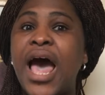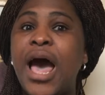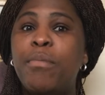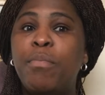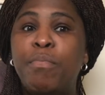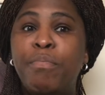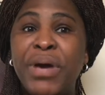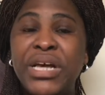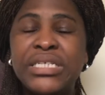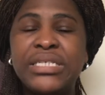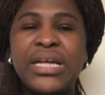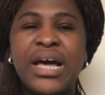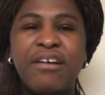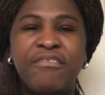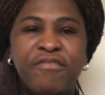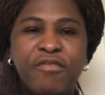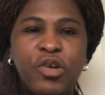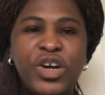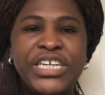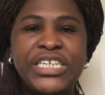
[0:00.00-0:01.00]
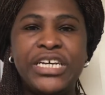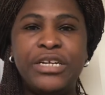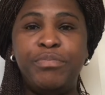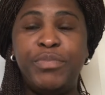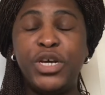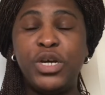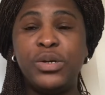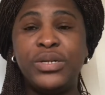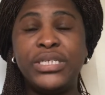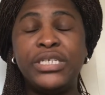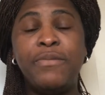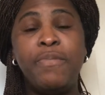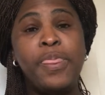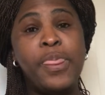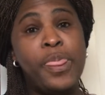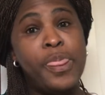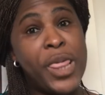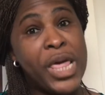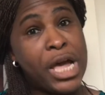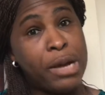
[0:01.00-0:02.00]
are best avoided because
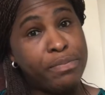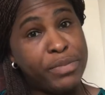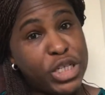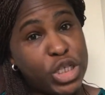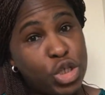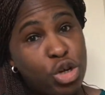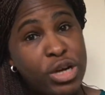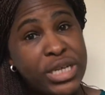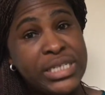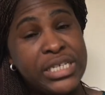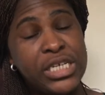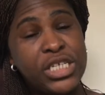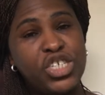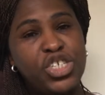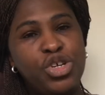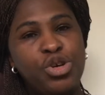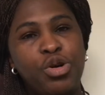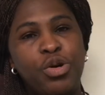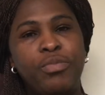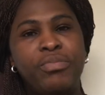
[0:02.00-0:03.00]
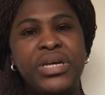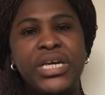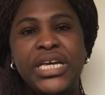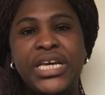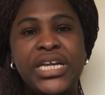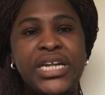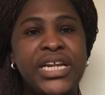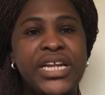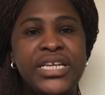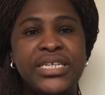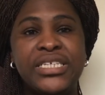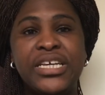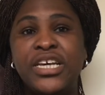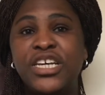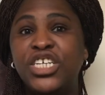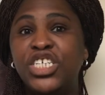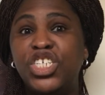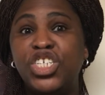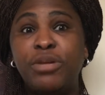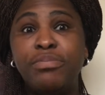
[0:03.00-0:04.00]
they can be toxic to your kidneys.
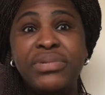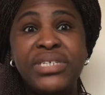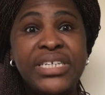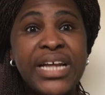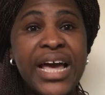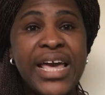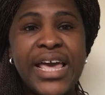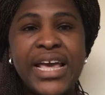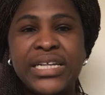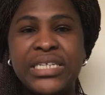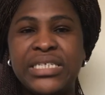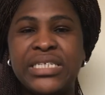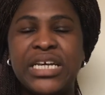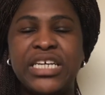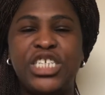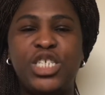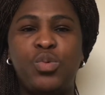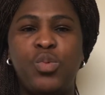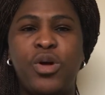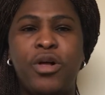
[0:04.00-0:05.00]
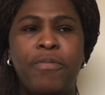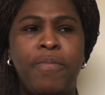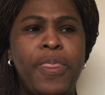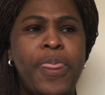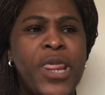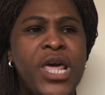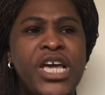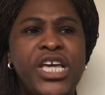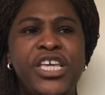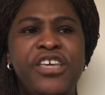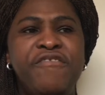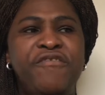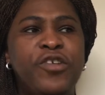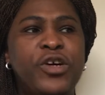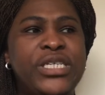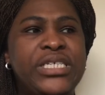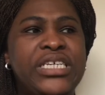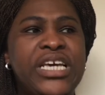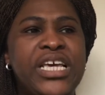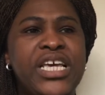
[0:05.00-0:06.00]
Some diets as well. If
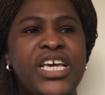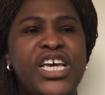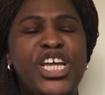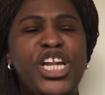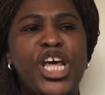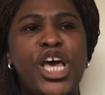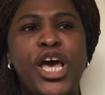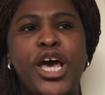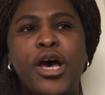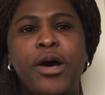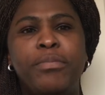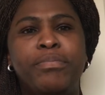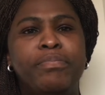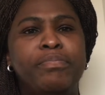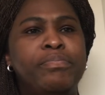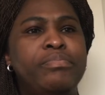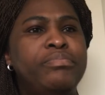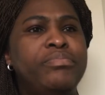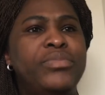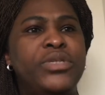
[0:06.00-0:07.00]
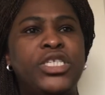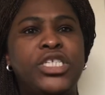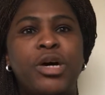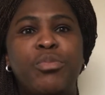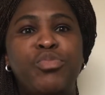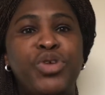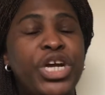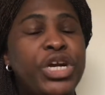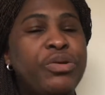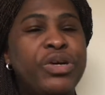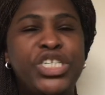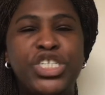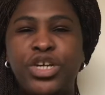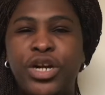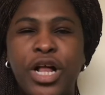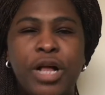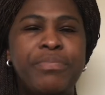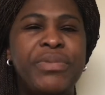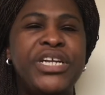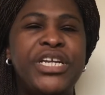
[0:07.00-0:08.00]
you're taking some
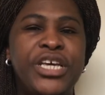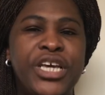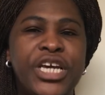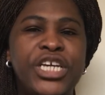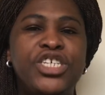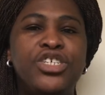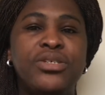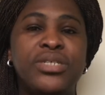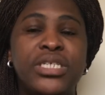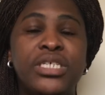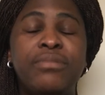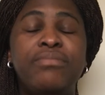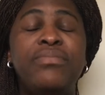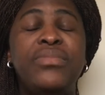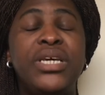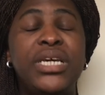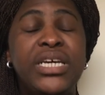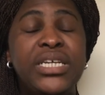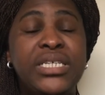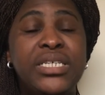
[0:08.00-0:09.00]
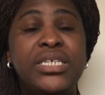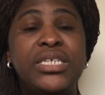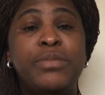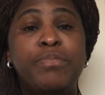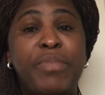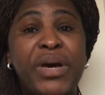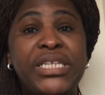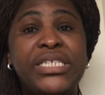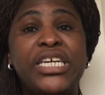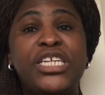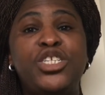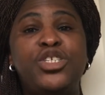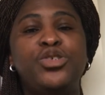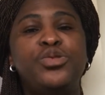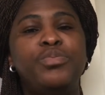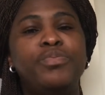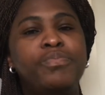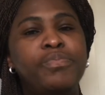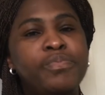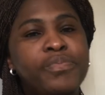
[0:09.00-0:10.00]
recreational medications, it is better
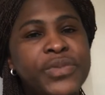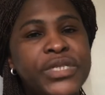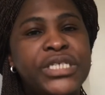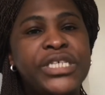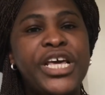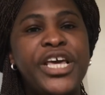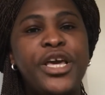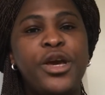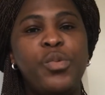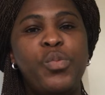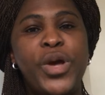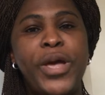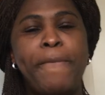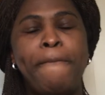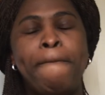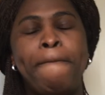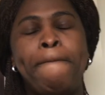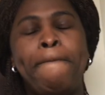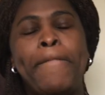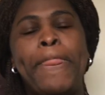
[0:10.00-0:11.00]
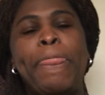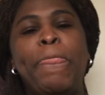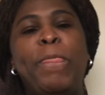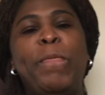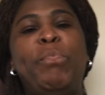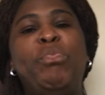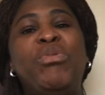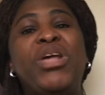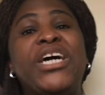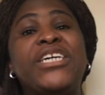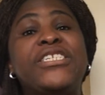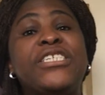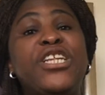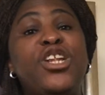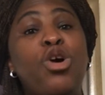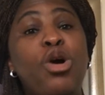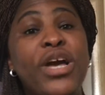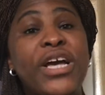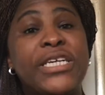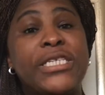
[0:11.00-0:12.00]
to stay away as
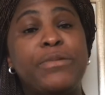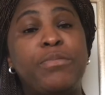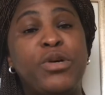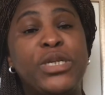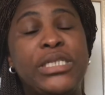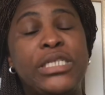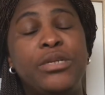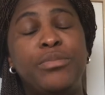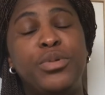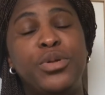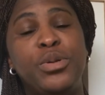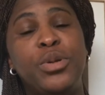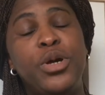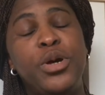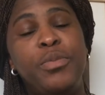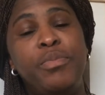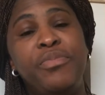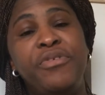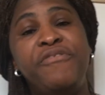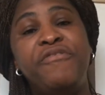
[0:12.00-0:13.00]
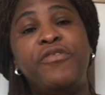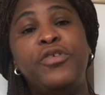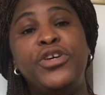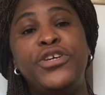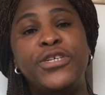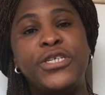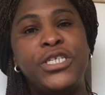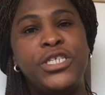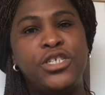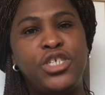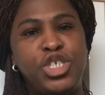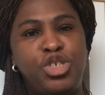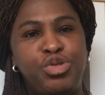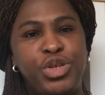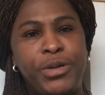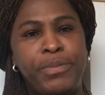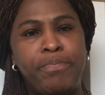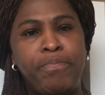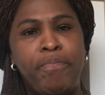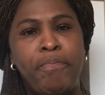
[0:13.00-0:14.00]
long as possible before your
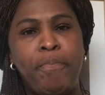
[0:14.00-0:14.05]
surgery.